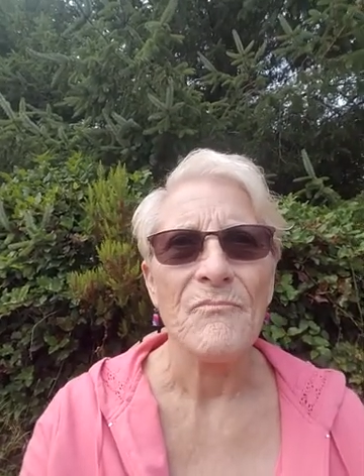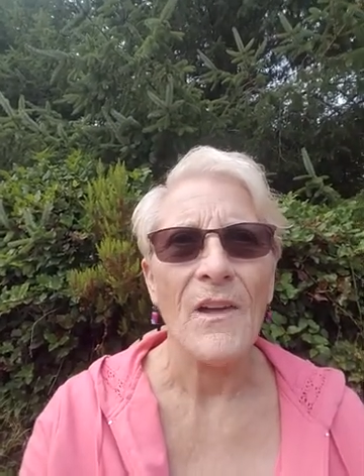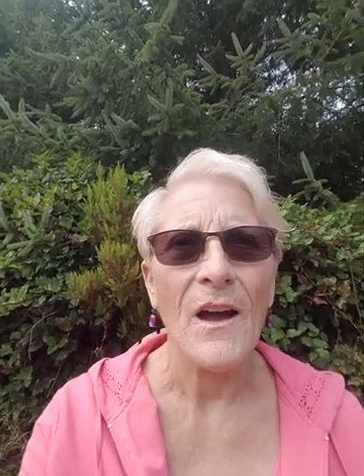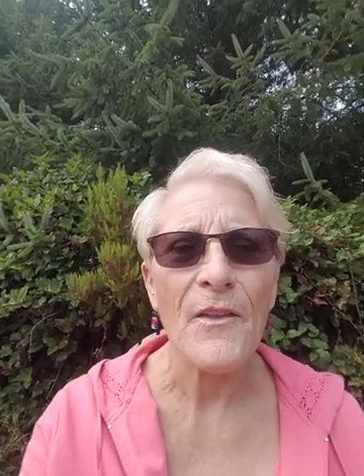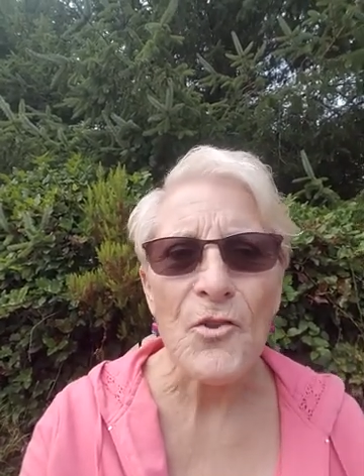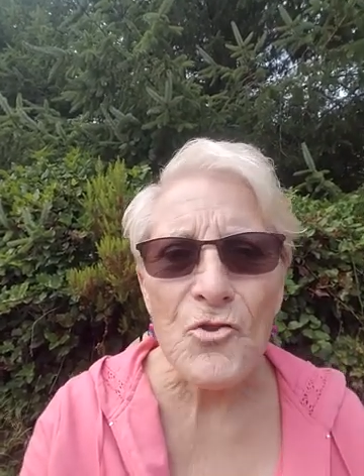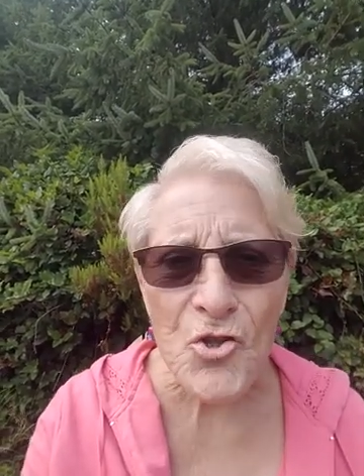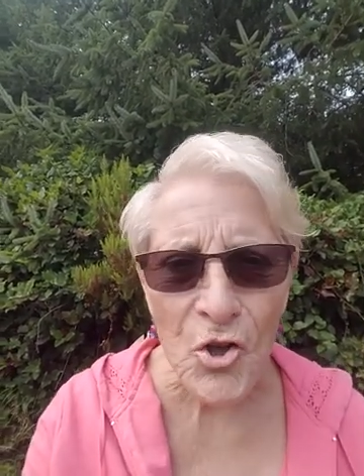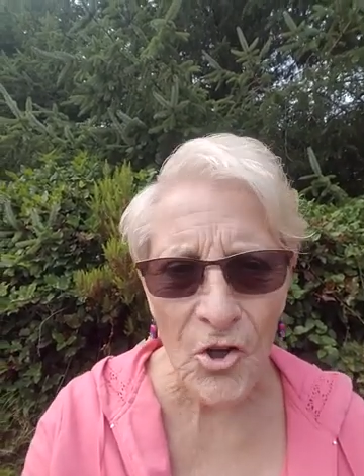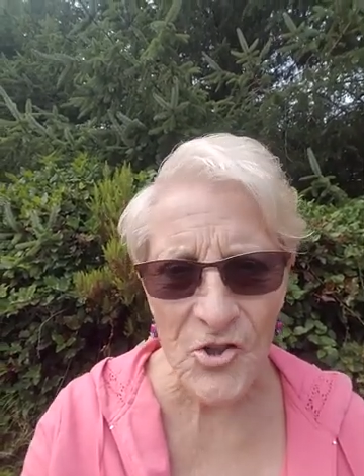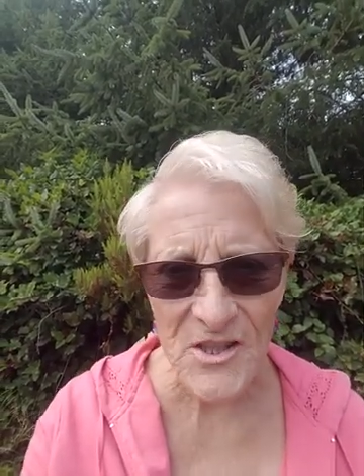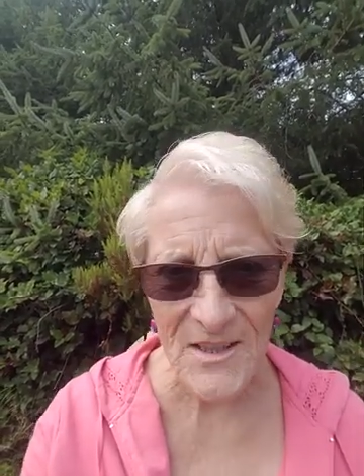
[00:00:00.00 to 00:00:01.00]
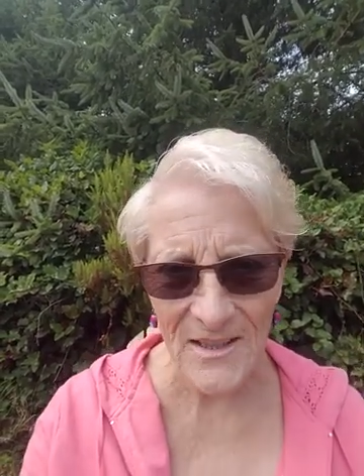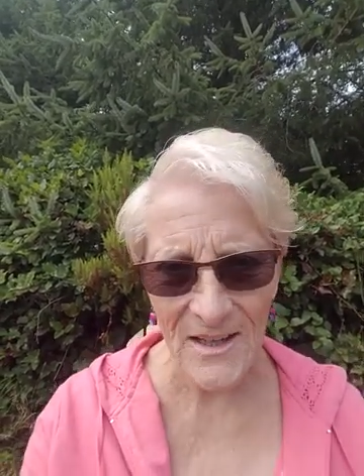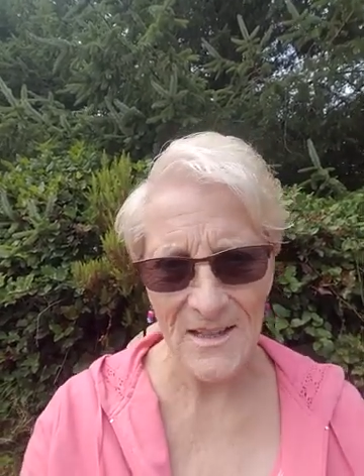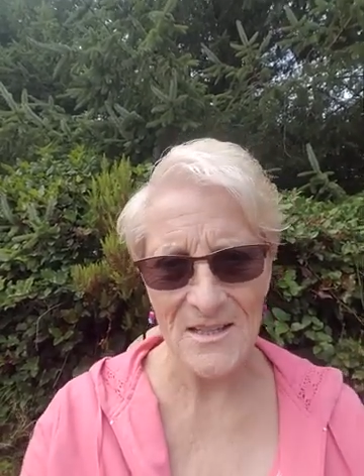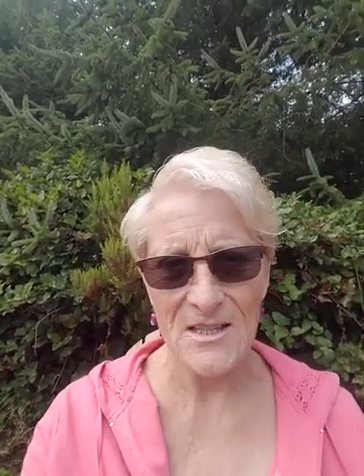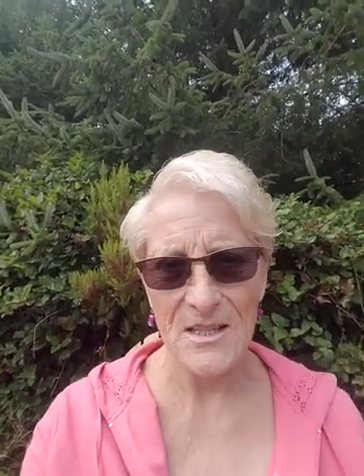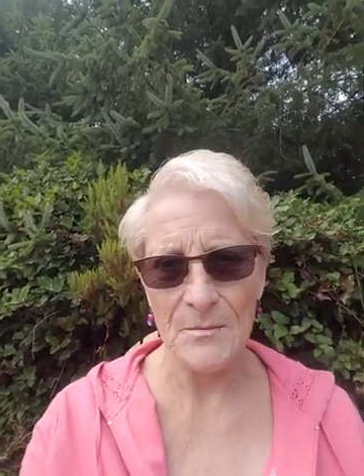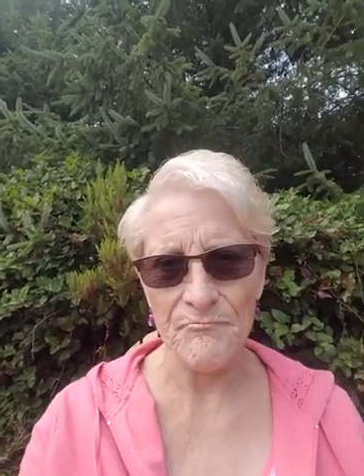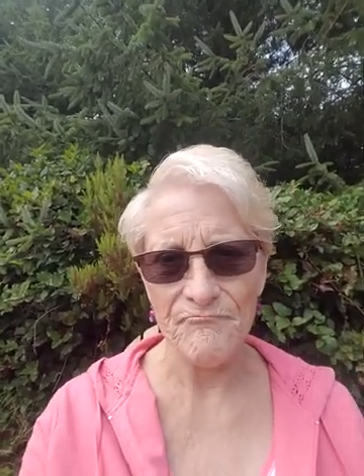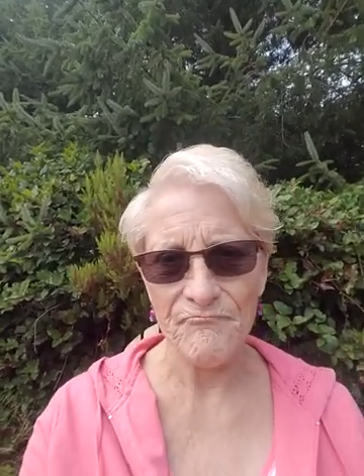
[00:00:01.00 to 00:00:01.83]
other charges against him.